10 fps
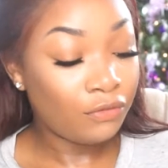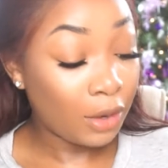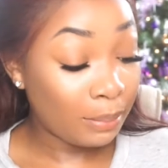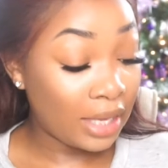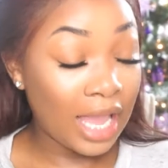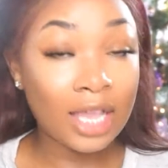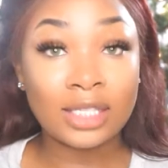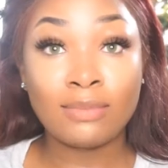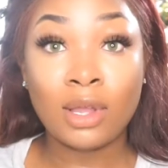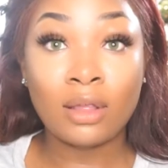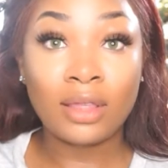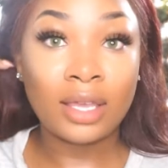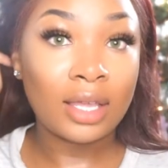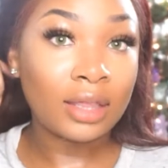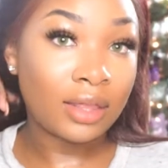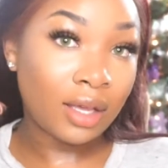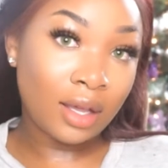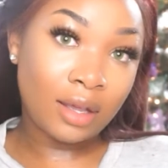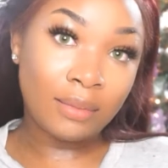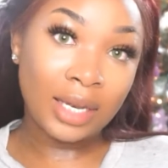for me, I smell the
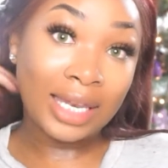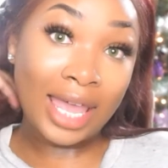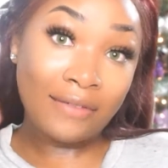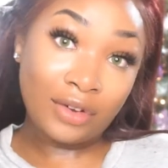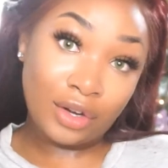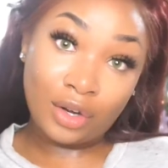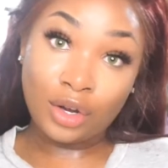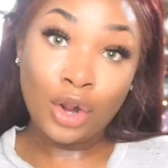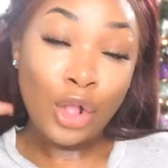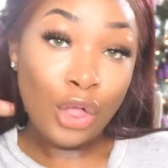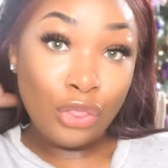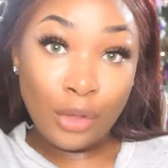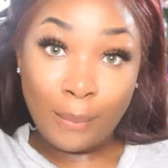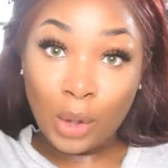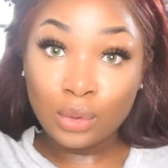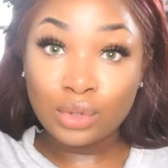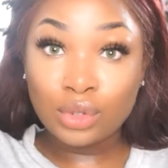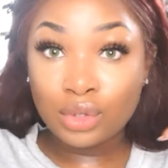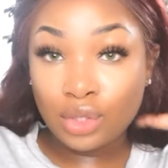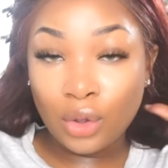lavender the most.
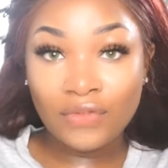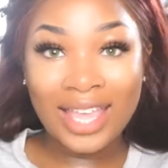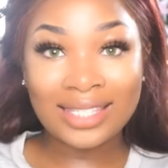So if that's